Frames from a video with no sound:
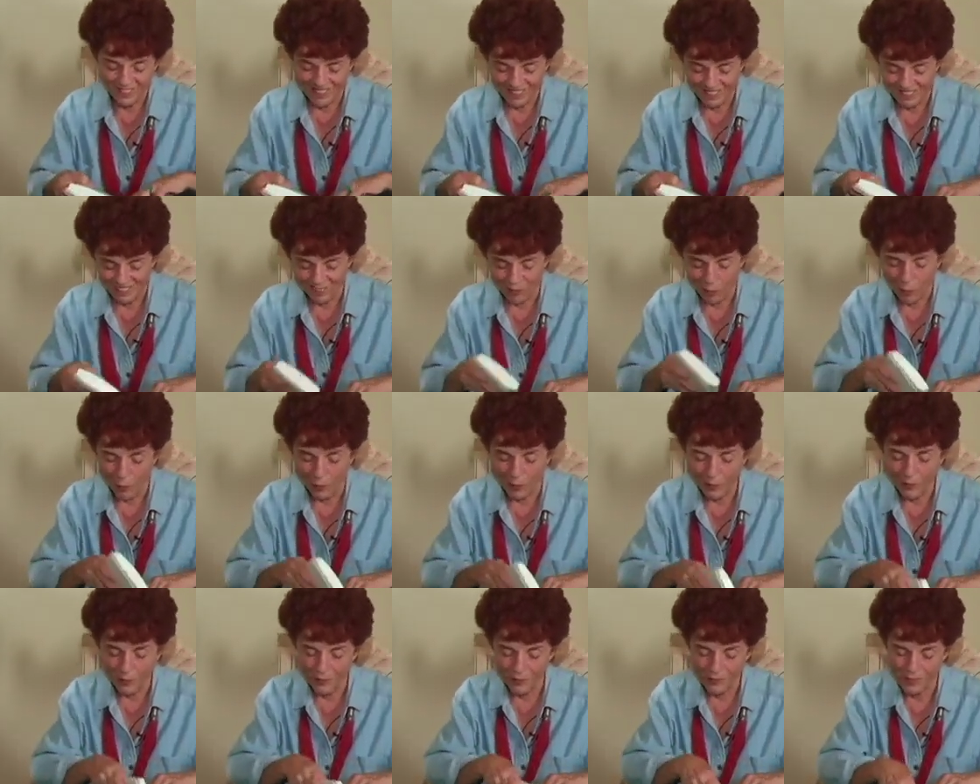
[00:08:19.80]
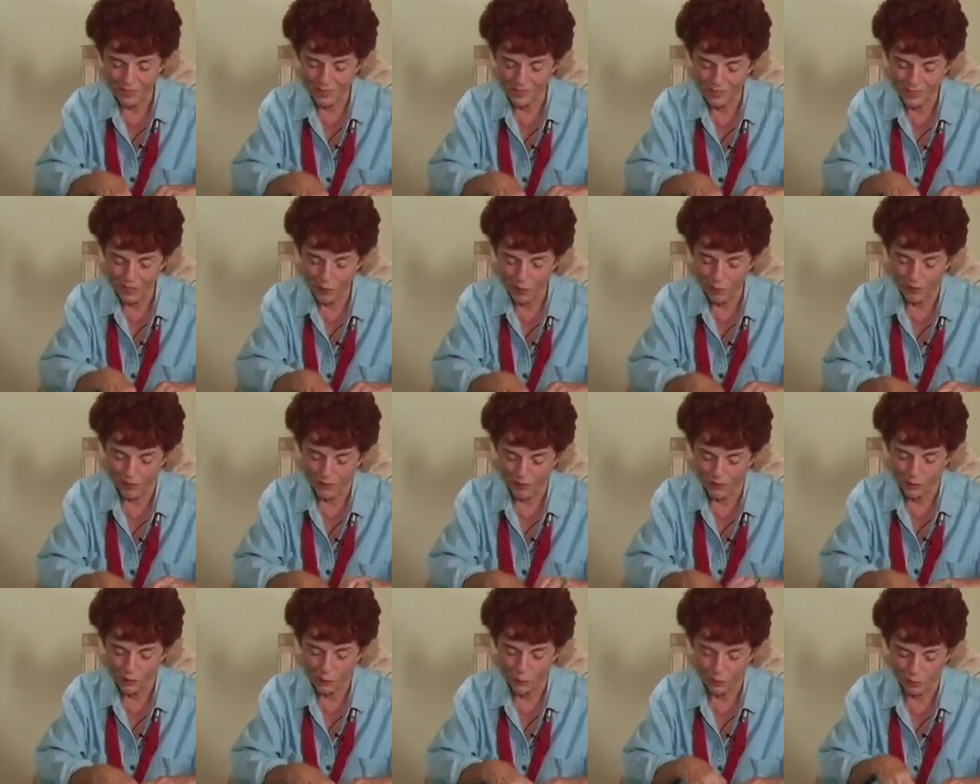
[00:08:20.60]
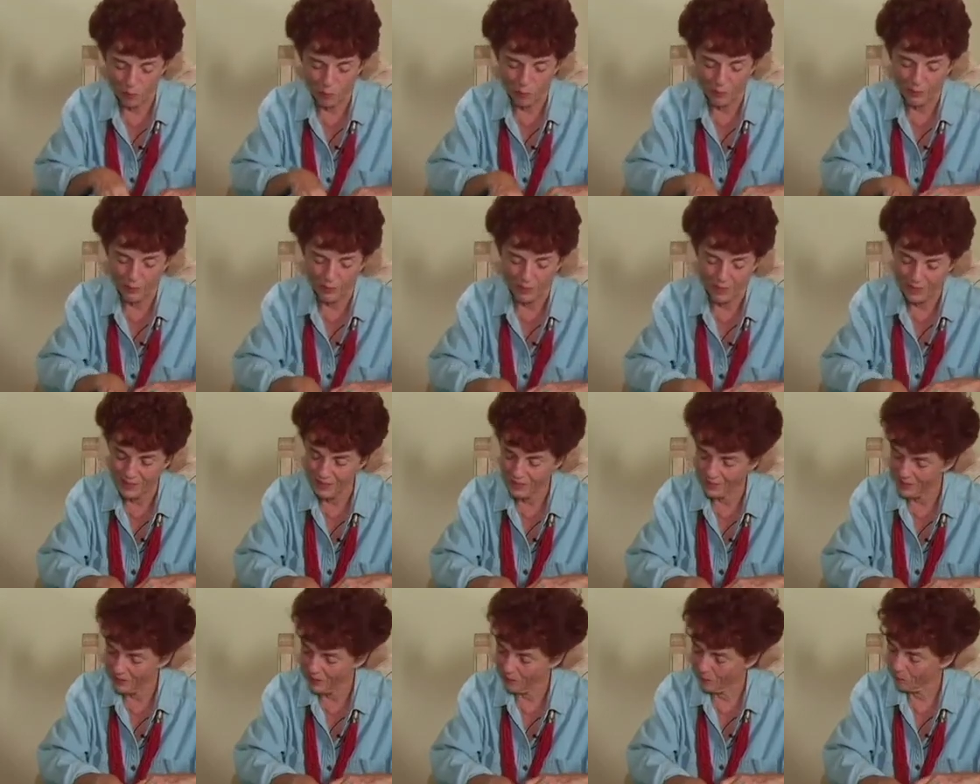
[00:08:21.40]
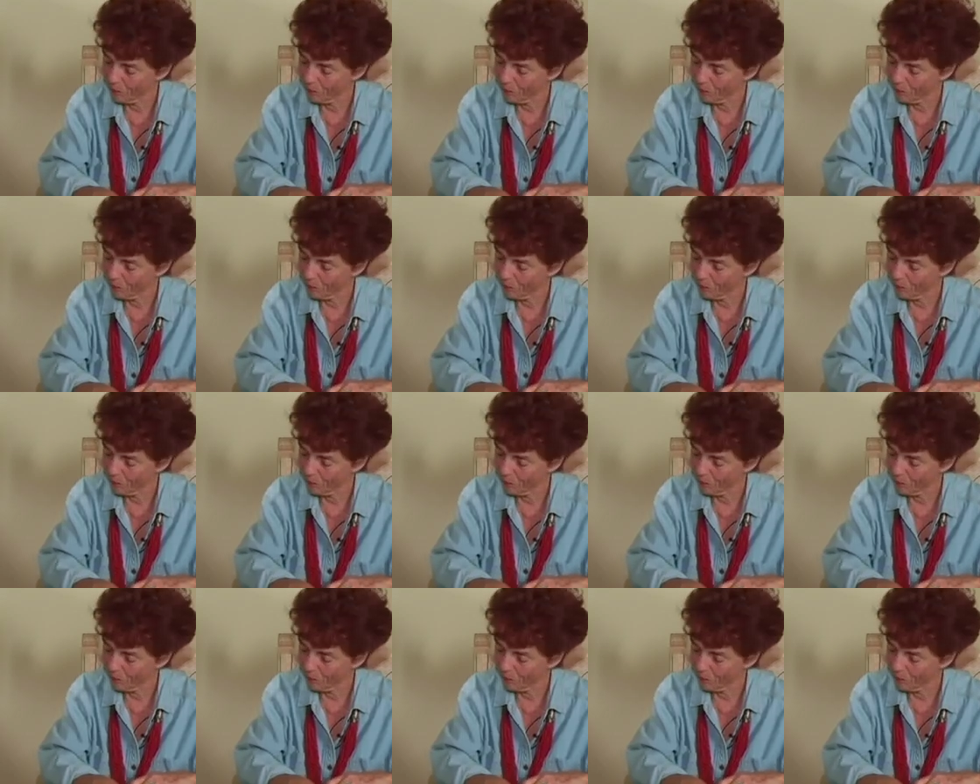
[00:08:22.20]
And I want you to see what this replaced.